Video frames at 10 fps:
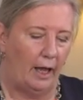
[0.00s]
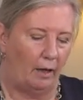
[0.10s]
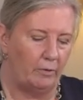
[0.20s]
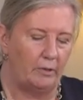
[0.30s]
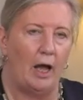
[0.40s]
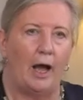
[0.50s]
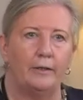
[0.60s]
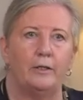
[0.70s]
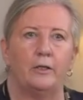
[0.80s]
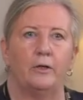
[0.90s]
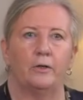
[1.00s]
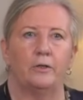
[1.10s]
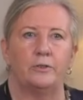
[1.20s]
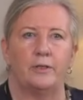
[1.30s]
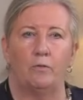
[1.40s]
and we highly
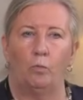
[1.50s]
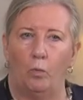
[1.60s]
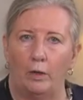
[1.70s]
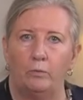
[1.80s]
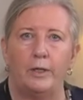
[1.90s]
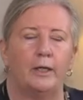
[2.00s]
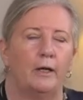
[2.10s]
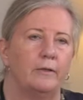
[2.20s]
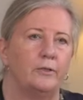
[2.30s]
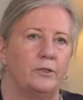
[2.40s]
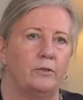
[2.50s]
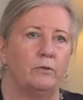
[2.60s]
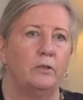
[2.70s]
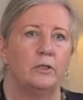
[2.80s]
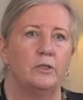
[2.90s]
encourage that 1 week out of the two,
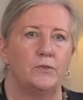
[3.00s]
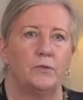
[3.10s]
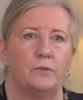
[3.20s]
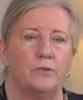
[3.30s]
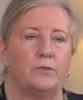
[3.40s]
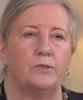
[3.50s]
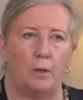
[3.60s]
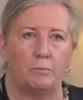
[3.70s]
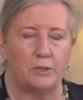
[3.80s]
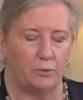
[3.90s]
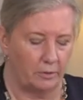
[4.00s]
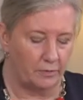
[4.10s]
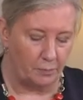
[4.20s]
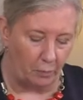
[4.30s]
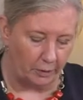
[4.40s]
students do some sort of
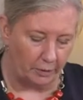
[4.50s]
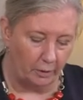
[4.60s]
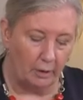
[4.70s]
sport.